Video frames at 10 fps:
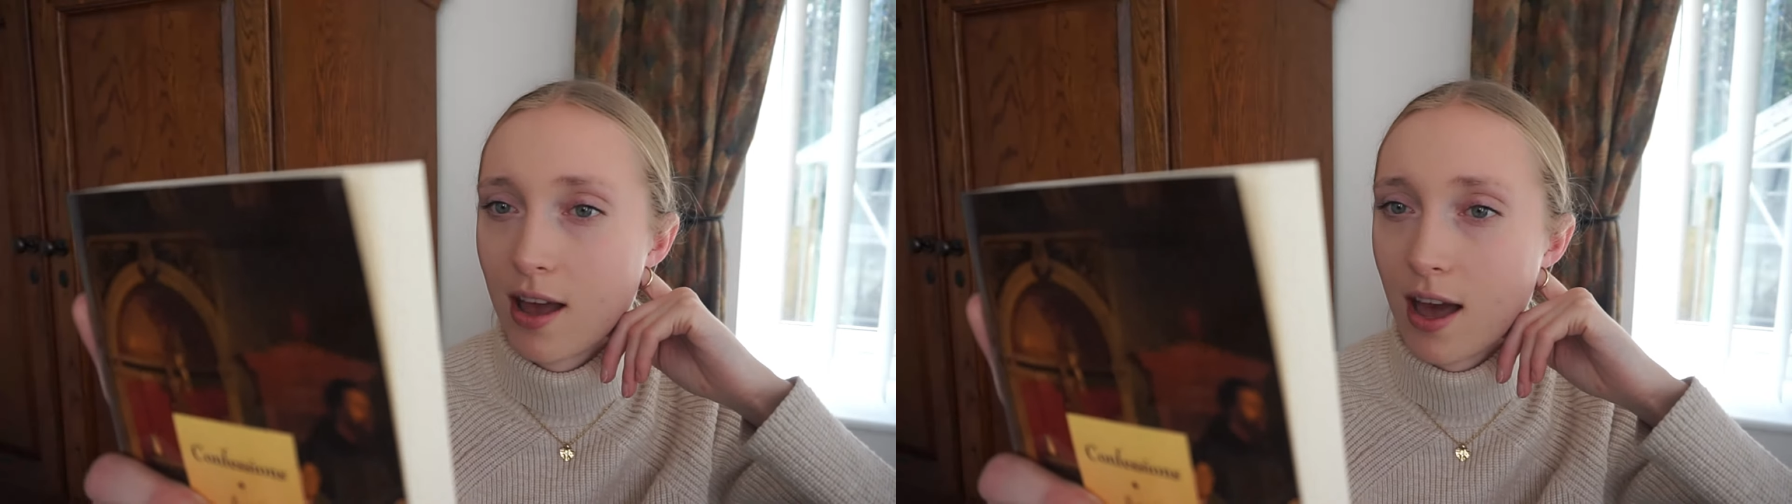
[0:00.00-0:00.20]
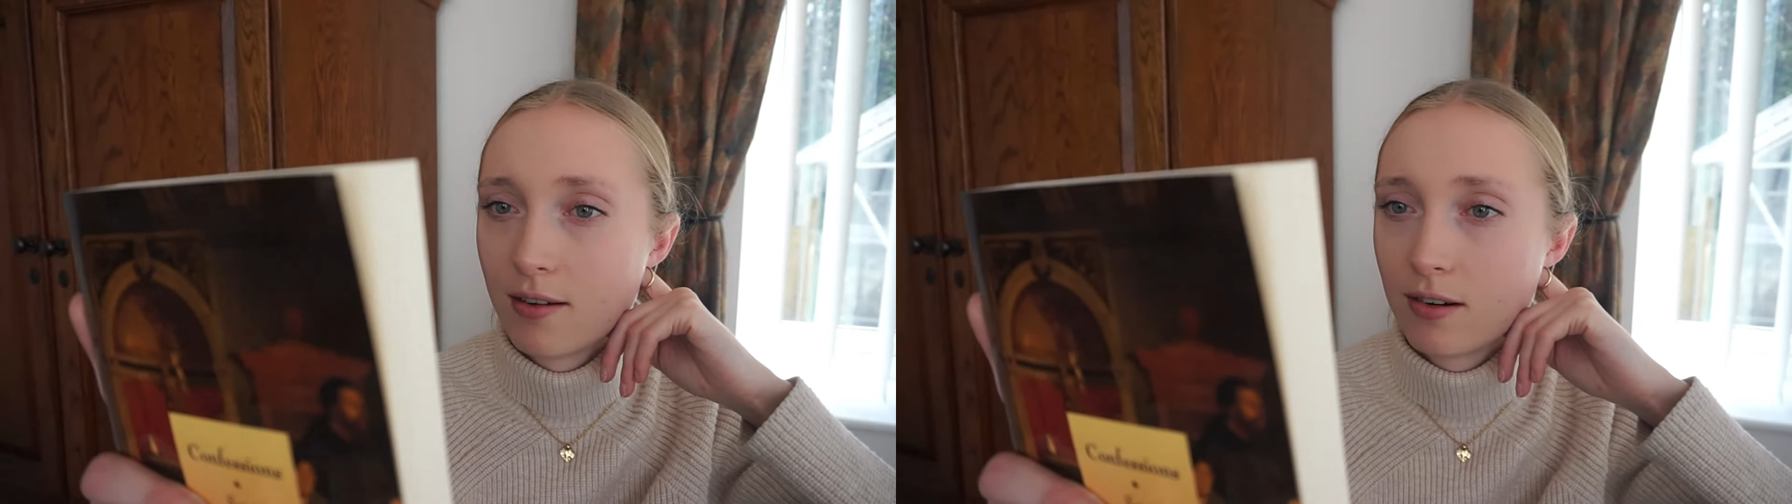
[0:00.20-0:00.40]

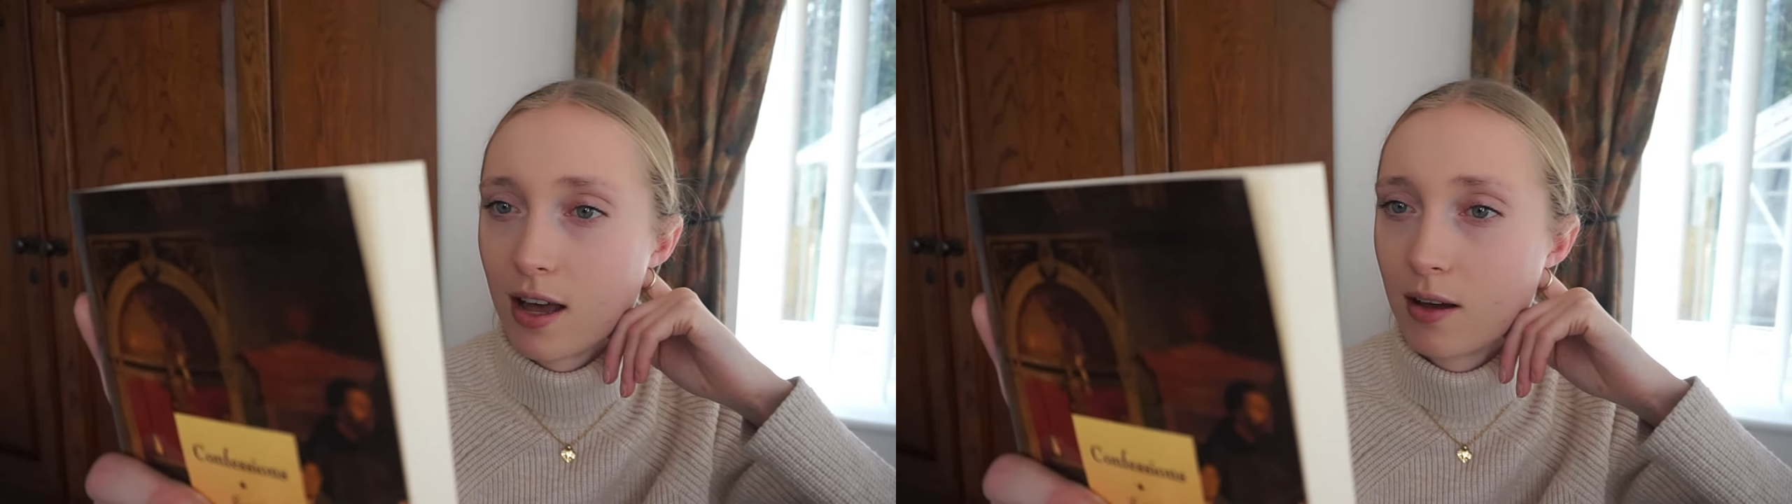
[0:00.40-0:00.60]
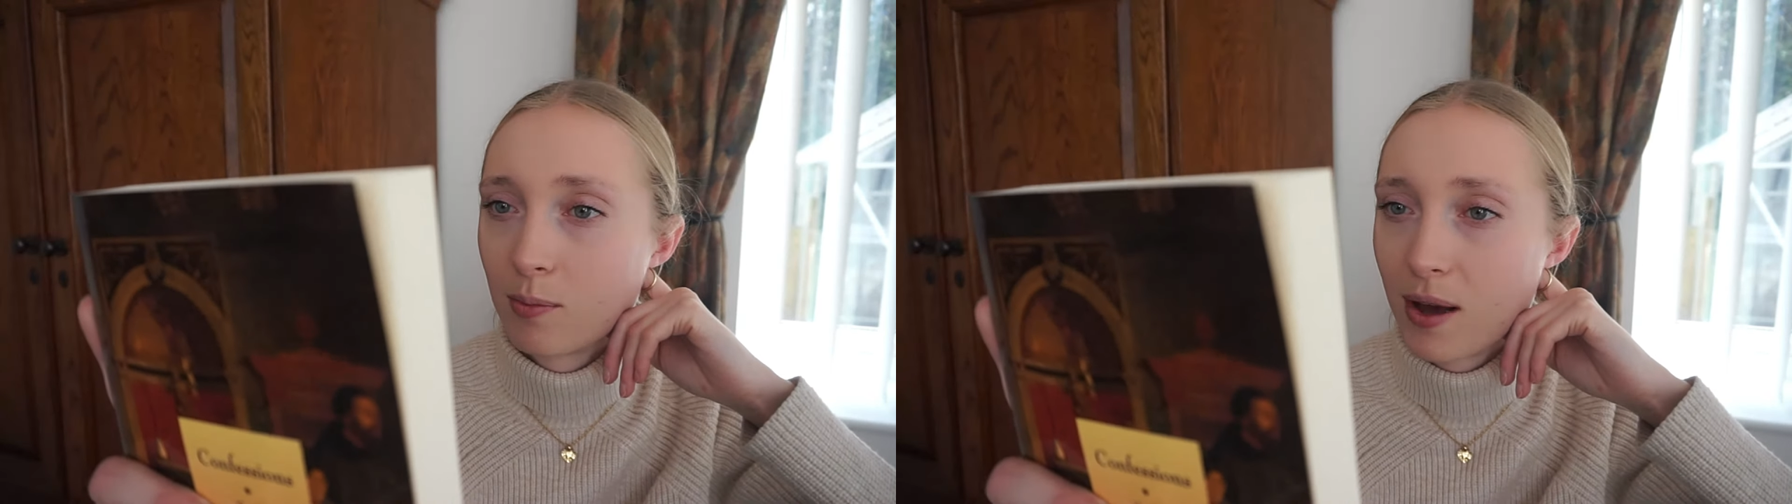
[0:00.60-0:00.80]
and a
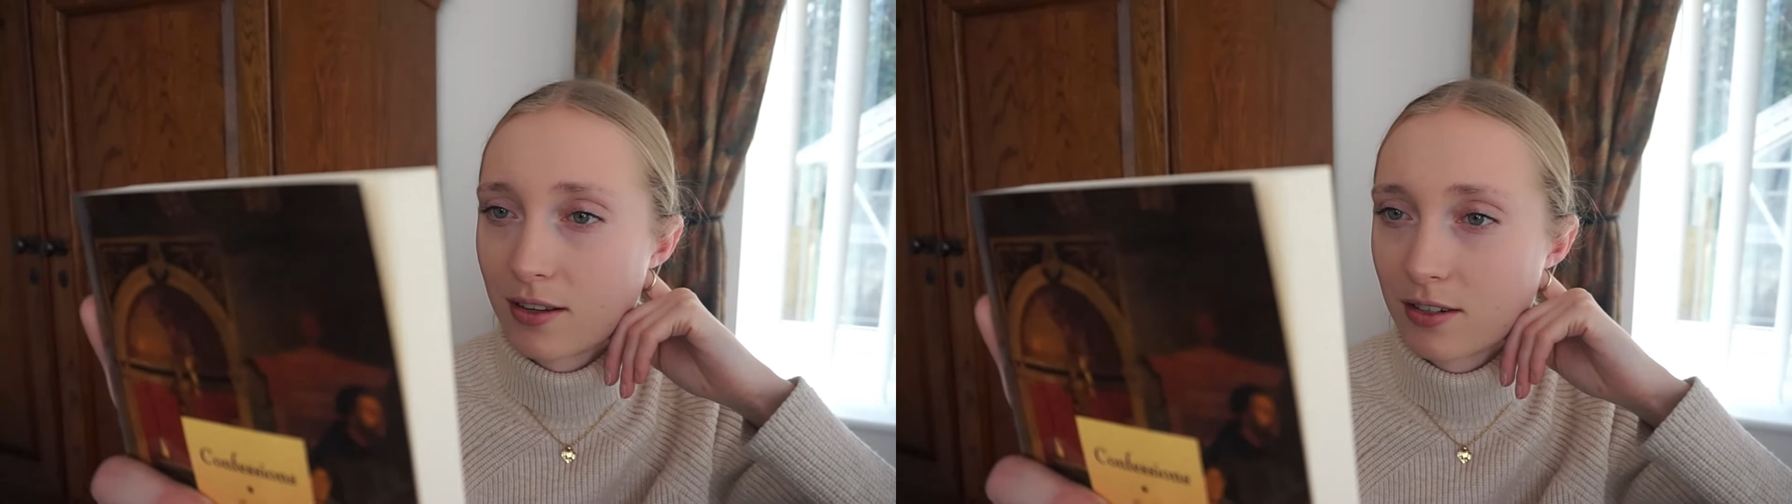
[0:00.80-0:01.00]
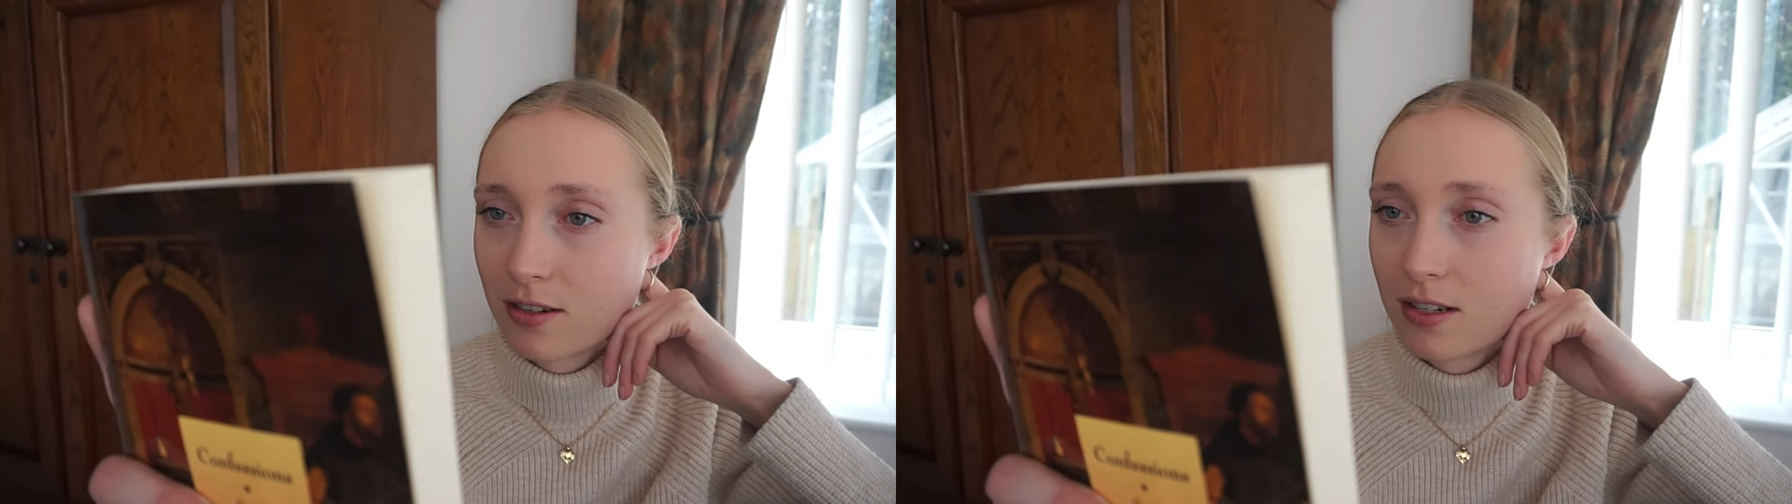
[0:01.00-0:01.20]
renowned
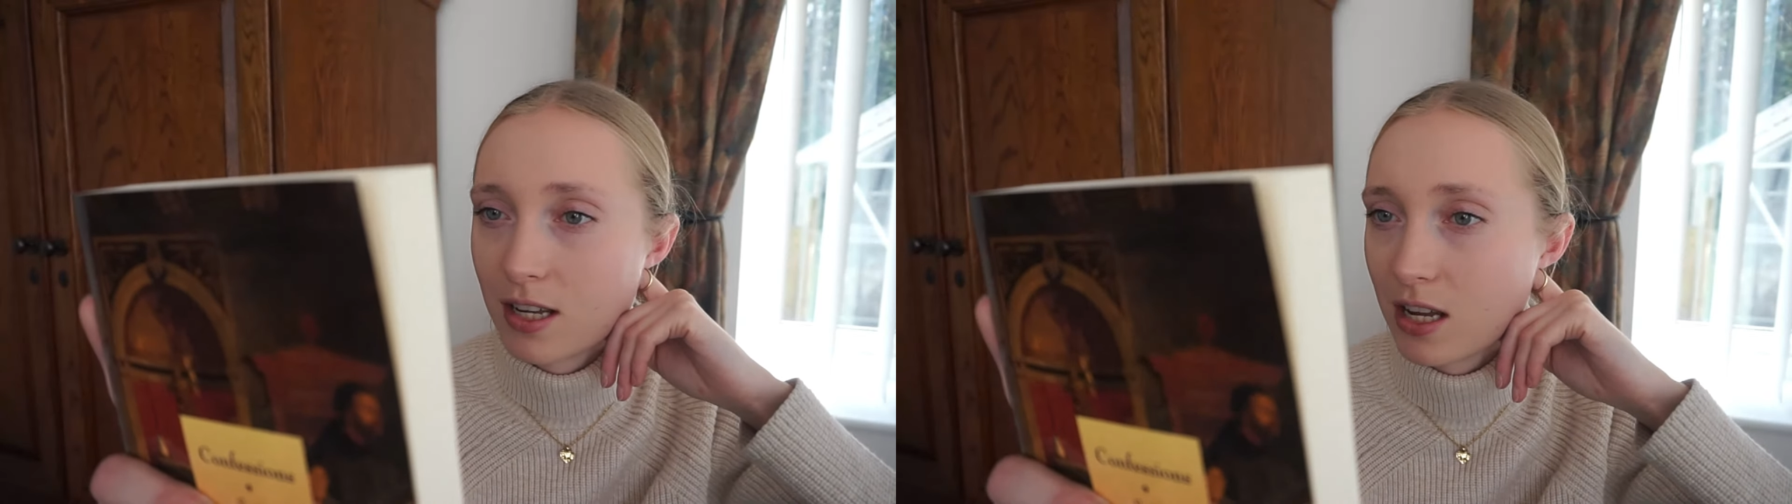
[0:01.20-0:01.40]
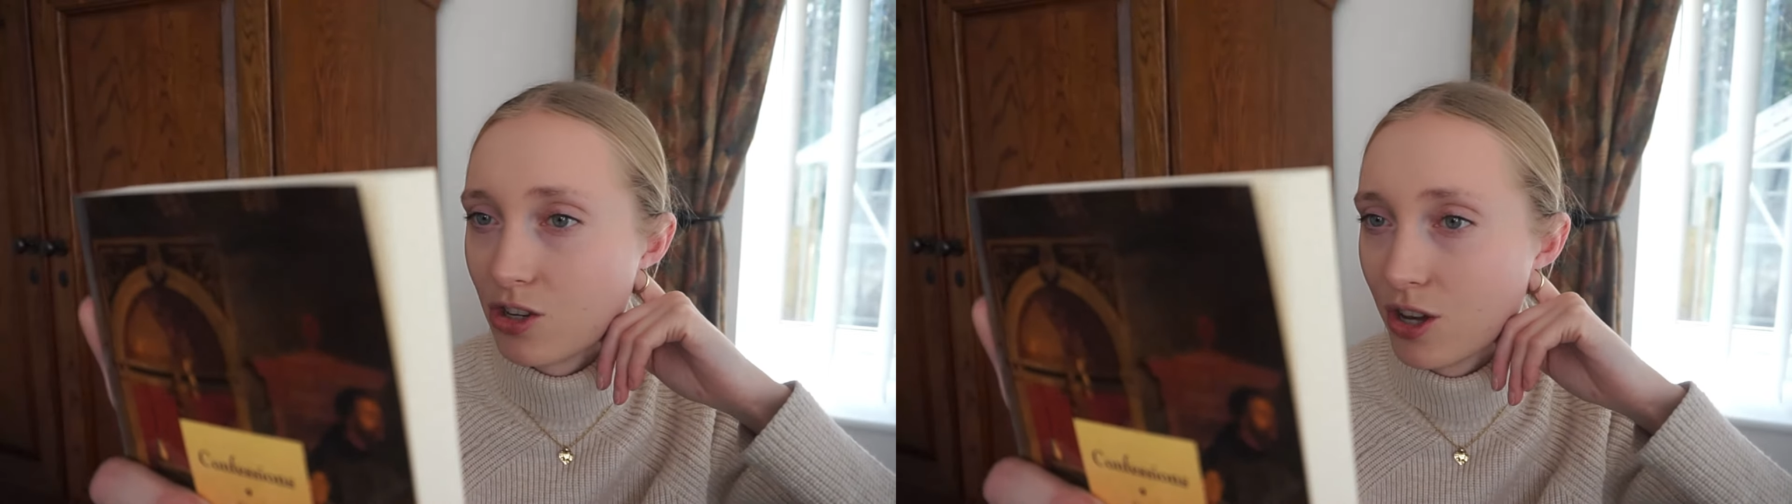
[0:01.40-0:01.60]
pastor and
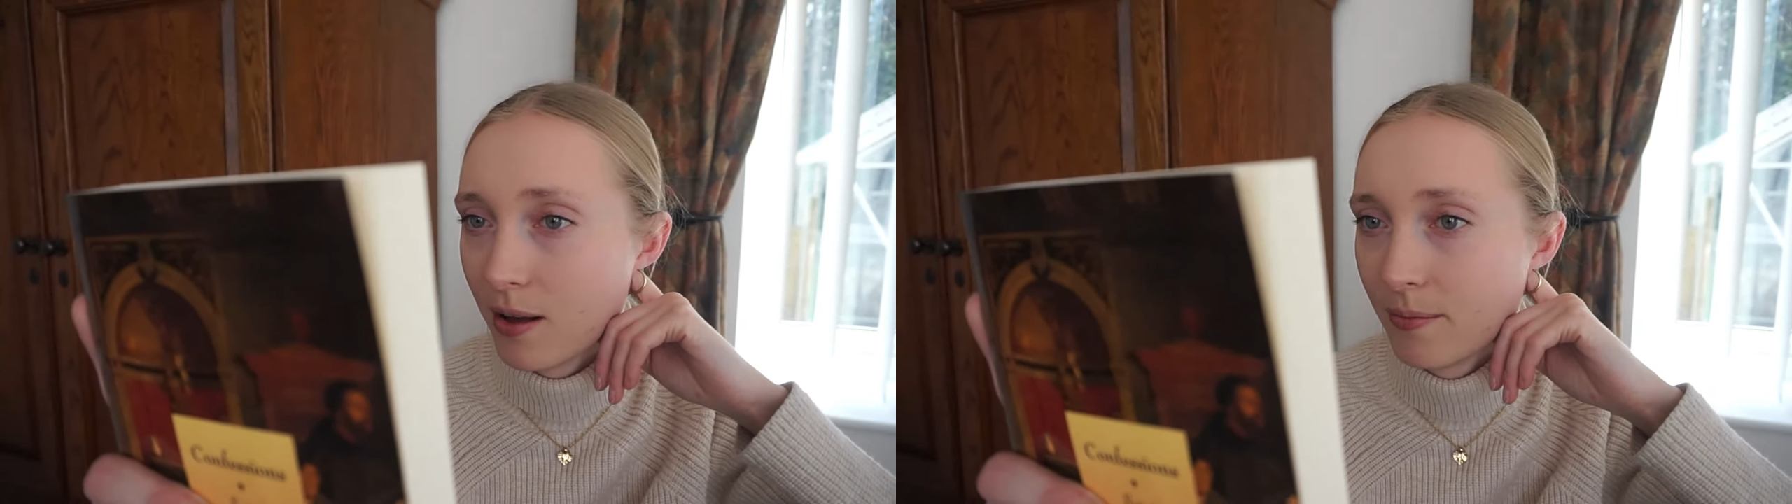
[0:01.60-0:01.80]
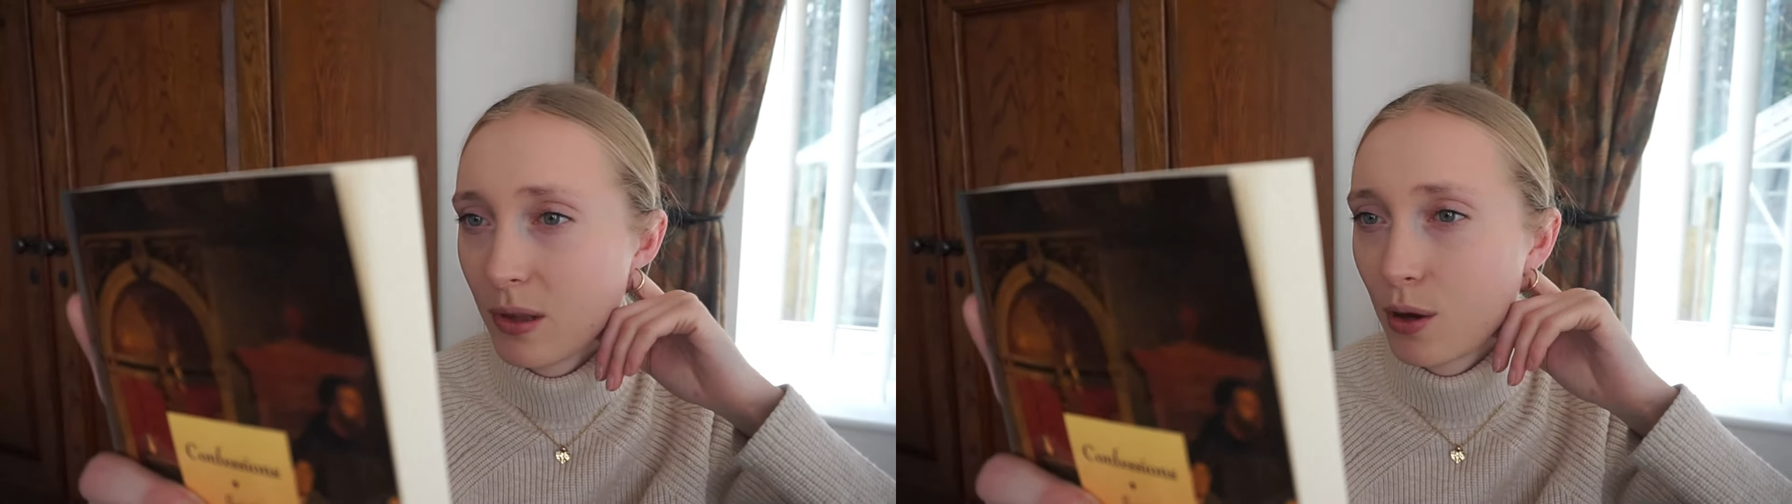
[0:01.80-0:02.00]
teacher,